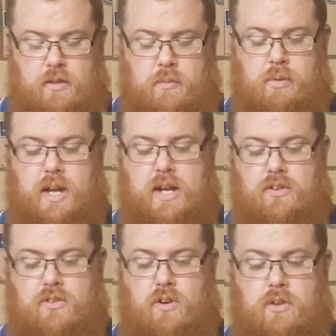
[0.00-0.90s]
The blade
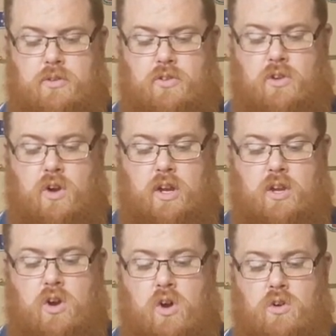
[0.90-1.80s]
has got a
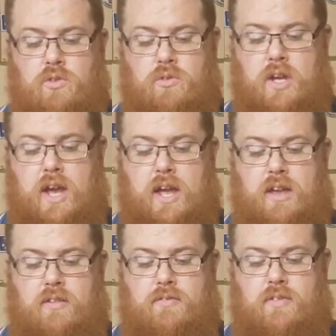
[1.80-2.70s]
slight
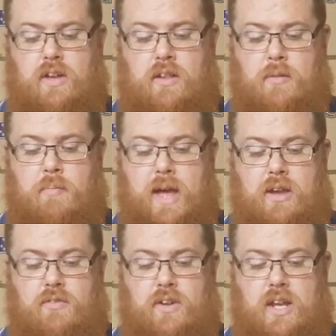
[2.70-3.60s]
concave in the
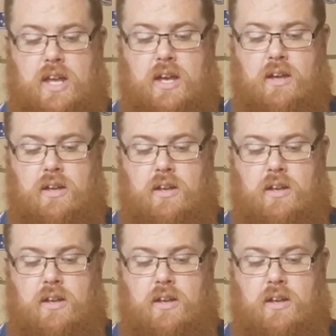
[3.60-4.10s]
back of it here.